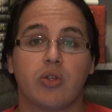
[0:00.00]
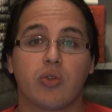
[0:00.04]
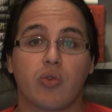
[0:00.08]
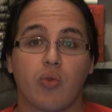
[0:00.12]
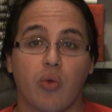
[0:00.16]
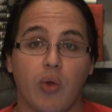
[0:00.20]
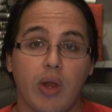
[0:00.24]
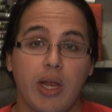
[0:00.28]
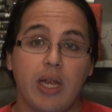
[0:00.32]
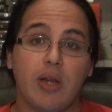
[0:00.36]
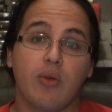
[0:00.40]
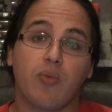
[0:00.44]

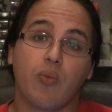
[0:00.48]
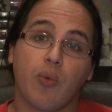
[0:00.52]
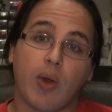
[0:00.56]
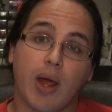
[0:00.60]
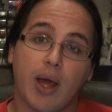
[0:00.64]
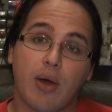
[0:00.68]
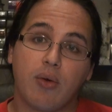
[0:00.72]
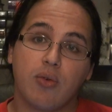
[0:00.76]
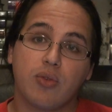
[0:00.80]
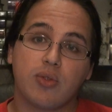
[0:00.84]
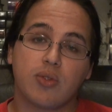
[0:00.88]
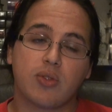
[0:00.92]
trade
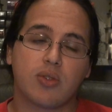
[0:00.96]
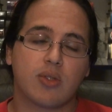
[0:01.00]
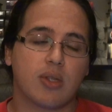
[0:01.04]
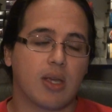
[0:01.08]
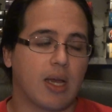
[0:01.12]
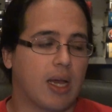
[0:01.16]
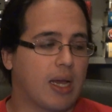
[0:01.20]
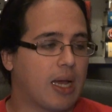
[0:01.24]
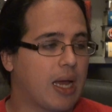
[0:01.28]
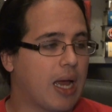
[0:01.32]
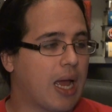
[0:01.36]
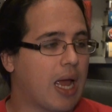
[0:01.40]
routes.
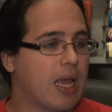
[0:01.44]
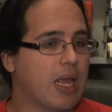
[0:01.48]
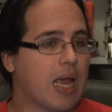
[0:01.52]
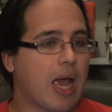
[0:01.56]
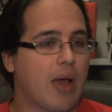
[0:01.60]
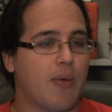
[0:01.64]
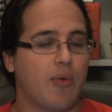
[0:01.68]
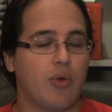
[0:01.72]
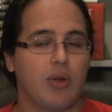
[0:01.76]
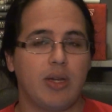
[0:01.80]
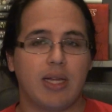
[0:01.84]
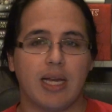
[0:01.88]
I
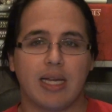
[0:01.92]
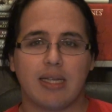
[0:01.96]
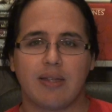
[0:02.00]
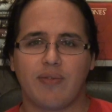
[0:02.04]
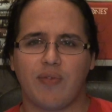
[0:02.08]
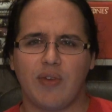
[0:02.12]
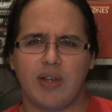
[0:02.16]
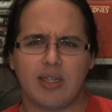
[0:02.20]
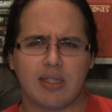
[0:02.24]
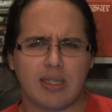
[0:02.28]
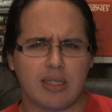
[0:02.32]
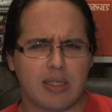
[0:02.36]
would guess
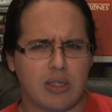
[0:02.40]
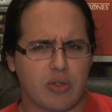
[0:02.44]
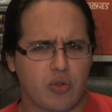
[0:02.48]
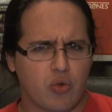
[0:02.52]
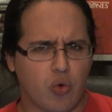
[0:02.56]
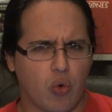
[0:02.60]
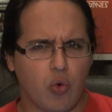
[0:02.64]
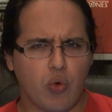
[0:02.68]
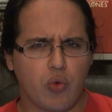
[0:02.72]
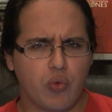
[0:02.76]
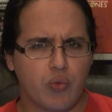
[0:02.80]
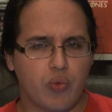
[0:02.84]
things like the
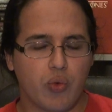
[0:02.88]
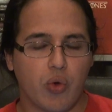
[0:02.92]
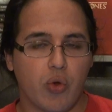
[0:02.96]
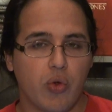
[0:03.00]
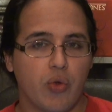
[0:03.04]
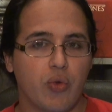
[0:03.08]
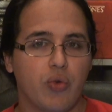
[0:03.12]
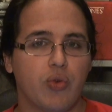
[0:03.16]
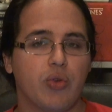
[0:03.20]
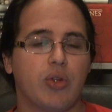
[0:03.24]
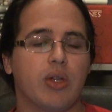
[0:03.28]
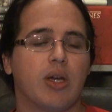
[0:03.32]
Gold
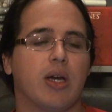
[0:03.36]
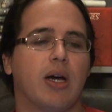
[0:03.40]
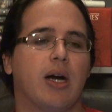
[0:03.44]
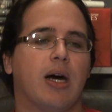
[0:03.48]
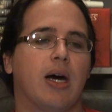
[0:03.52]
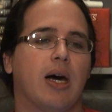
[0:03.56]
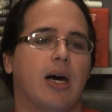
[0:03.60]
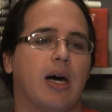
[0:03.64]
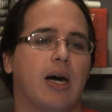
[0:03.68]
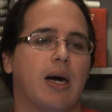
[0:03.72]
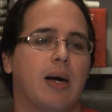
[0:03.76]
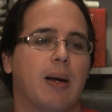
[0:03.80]
Road.
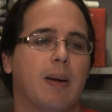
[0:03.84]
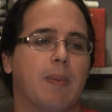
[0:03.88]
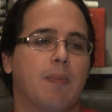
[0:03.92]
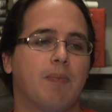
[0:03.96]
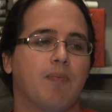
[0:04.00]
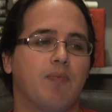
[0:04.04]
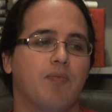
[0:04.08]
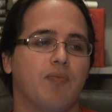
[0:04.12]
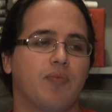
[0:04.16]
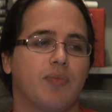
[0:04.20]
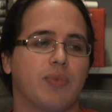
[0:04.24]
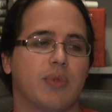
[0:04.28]

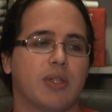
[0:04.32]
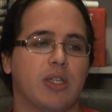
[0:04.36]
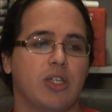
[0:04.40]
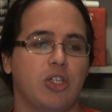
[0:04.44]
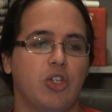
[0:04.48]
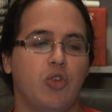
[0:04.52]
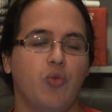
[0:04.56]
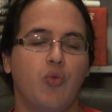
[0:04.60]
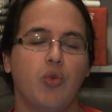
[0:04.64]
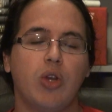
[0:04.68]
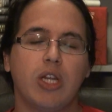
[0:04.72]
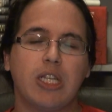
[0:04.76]

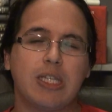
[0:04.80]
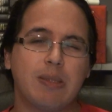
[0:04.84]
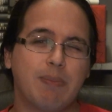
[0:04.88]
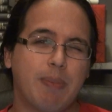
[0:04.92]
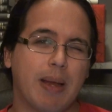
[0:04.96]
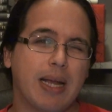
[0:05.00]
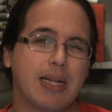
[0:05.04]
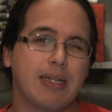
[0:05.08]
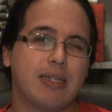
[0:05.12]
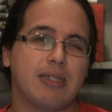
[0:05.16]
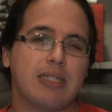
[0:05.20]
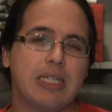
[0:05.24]
You would
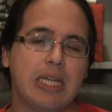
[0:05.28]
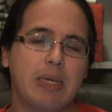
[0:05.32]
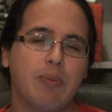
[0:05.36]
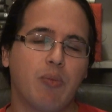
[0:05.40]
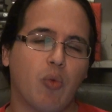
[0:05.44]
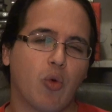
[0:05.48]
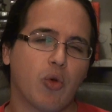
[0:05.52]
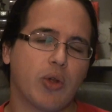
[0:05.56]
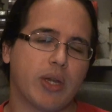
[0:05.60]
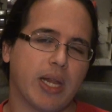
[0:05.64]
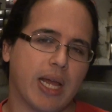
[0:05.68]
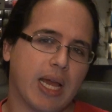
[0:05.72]
expect to see
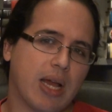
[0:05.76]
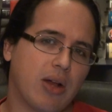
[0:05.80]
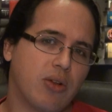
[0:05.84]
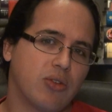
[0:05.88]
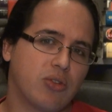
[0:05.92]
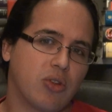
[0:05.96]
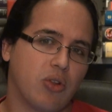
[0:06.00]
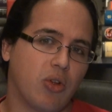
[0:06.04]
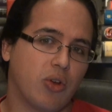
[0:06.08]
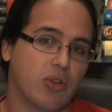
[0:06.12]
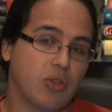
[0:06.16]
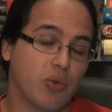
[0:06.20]
more towns
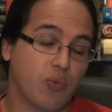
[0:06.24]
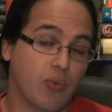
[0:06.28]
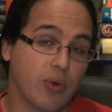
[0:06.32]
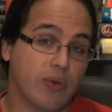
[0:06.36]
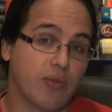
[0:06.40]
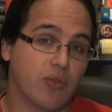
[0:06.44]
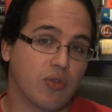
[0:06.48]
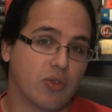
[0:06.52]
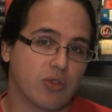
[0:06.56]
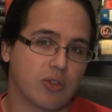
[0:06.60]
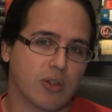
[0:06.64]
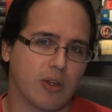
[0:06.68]
along the
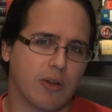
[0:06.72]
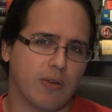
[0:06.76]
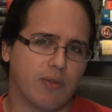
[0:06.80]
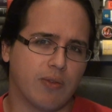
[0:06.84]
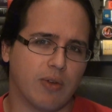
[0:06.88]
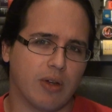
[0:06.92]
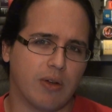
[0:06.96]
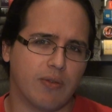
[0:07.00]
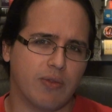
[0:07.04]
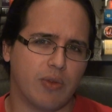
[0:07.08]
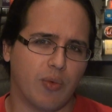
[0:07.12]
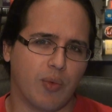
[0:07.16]
rivers
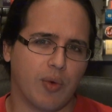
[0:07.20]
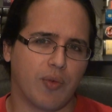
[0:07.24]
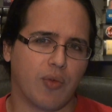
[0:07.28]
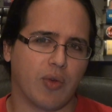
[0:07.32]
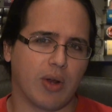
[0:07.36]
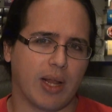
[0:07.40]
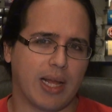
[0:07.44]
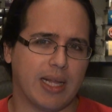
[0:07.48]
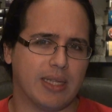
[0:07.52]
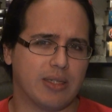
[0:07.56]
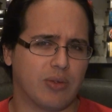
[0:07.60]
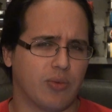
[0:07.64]
of the
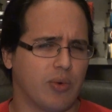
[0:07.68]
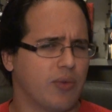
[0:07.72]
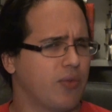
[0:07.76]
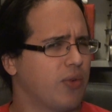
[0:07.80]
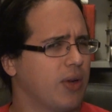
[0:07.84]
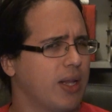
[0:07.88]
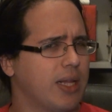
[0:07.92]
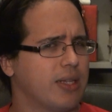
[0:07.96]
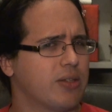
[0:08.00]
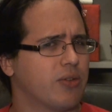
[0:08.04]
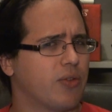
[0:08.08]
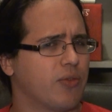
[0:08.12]
Riverlands. The
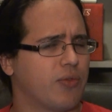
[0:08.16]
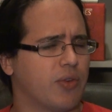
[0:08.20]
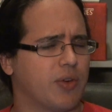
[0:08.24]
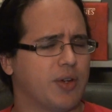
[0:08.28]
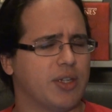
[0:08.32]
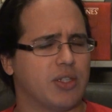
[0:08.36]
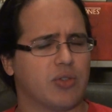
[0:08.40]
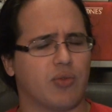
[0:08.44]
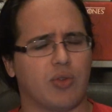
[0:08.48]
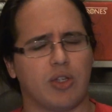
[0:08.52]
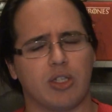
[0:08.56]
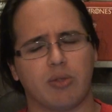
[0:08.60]
Riverlands are a very
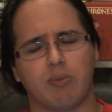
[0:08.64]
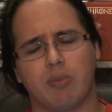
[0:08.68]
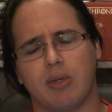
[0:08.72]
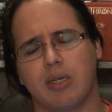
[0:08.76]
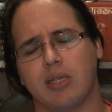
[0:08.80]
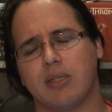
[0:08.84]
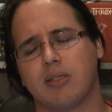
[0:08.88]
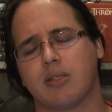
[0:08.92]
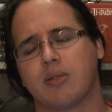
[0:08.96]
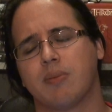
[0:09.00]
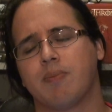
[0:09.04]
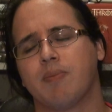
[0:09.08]
strange
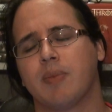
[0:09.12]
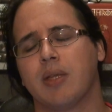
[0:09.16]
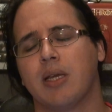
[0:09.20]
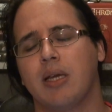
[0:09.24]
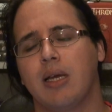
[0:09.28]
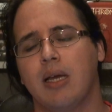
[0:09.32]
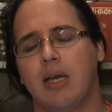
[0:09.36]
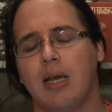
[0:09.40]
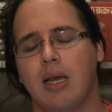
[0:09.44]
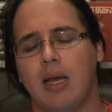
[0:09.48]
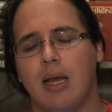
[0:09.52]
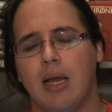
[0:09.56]
place.
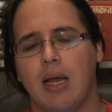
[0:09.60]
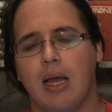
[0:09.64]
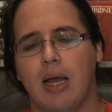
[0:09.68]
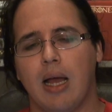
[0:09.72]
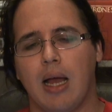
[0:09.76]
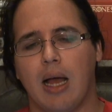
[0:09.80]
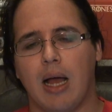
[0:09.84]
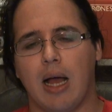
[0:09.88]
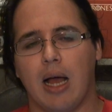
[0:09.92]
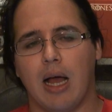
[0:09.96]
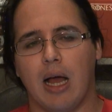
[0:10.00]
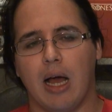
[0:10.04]

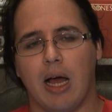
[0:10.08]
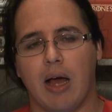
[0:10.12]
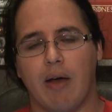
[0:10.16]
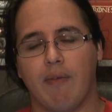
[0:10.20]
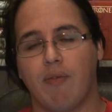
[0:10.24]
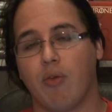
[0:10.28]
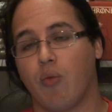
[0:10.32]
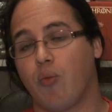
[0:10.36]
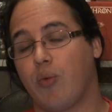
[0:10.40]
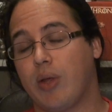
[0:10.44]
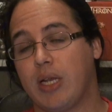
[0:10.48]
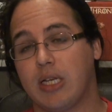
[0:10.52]

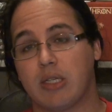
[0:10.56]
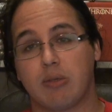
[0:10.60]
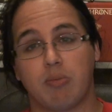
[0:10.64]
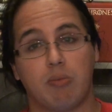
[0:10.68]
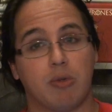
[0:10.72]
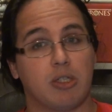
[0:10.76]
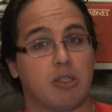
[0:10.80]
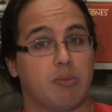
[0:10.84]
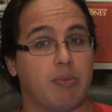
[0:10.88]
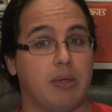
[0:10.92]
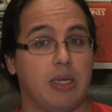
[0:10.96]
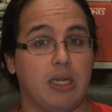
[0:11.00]
The Reach
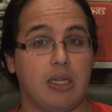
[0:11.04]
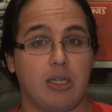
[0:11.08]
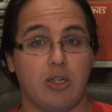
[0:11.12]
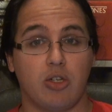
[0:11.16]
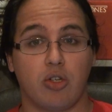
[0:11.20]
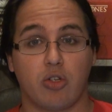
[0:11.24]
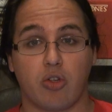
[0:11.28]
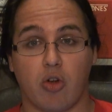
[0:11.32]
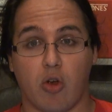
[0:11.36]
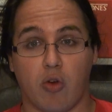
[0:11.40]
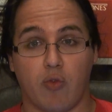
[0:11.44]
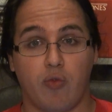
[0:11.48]
must be
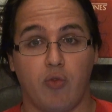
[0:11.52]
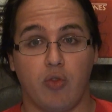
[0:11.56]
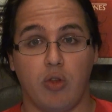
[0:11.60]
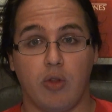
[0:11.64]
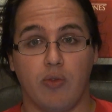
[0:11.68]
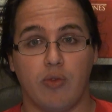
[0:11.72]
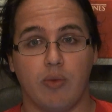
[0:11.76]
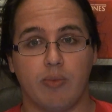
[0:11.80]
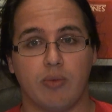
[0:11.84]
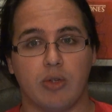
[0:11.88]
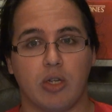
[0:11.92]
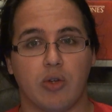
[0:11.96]
chock full
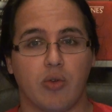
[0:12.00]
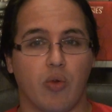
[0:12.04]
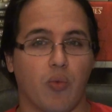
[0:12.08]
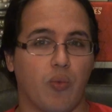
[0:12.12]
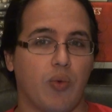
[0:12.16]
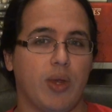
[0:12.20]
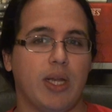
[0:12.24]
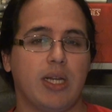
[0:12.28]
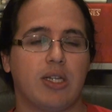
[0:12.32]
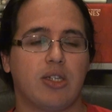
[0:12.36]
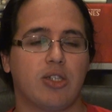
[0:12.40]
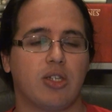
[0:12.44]
of them. The
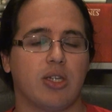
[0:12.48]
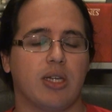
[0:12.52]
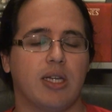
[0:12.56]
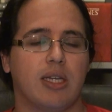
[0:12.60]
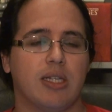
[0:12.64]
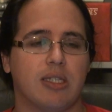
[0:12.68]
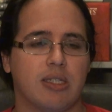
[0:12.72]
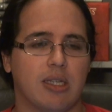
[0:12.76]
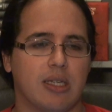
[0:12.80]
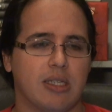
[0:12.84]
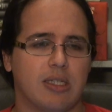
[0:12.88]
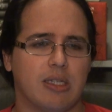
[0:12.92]
Reach
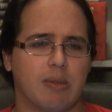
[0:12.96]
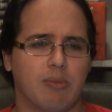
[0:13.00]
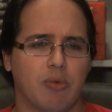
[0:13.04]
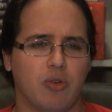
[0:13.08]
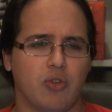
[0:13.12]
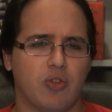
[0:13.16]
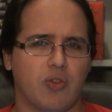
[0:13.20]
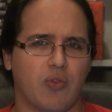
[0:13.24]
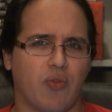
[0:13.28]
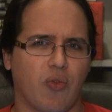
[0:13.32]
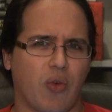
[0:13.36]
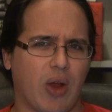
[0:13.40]
is the
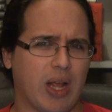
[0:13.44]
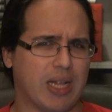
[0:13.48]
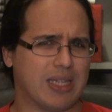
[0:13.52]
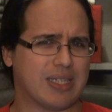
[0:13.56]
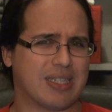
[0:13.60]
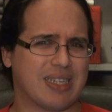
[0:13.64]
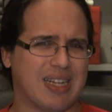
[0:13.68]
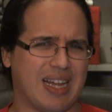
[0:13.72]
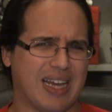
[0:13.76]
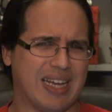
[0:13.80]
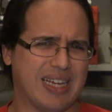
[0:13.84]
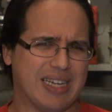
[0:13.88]
most
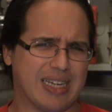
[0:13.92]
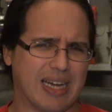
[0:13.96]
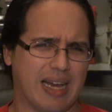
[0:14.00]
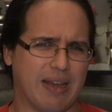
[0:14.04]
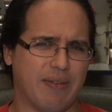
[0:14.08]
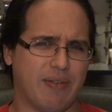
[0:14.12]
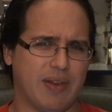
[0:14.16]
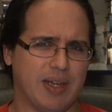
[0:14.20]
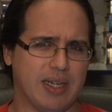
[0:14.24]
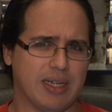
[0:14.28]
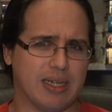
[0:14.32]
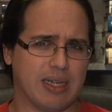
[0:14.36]
France-like, I
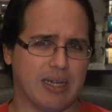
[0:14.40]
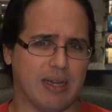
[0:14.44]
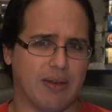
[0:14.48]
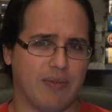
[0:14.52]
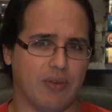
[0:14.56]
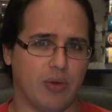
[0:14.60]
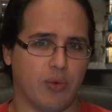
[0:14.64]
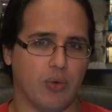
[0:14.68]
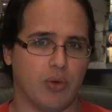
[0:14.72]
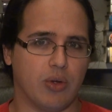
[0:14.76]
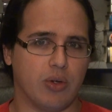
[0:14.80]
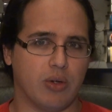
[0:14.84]
think, if
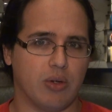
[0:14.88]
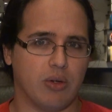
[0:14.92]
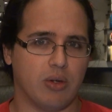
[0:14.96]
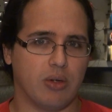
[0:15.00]
you would,